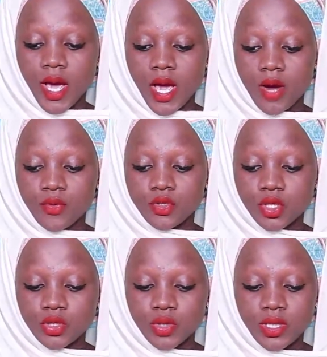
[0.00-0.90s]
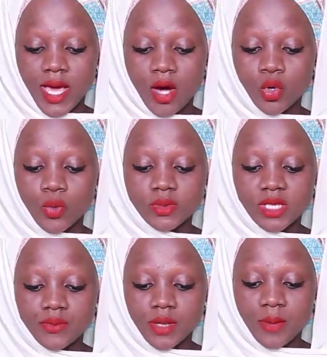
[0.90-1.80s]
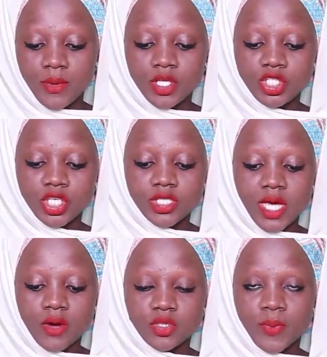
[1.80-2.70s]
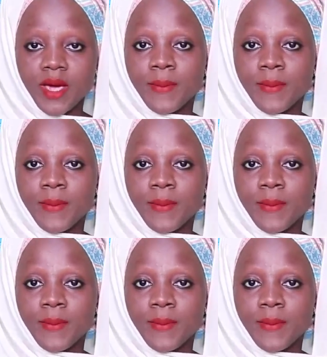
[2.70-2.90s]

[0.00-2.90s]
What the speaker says: have returned to their homes after being chased out by